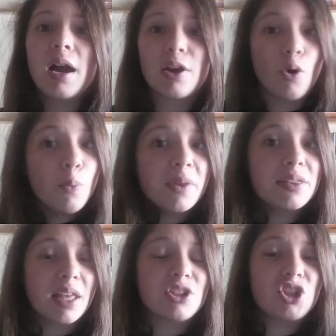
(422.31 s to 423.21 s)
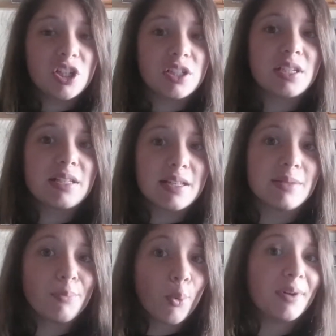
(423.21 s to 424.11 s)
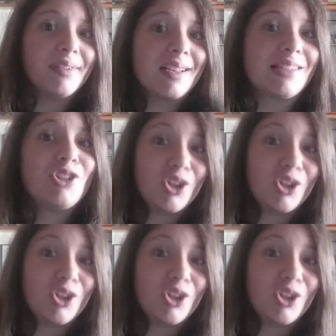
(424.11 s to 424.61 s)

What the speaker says: I hope that shit is as important as it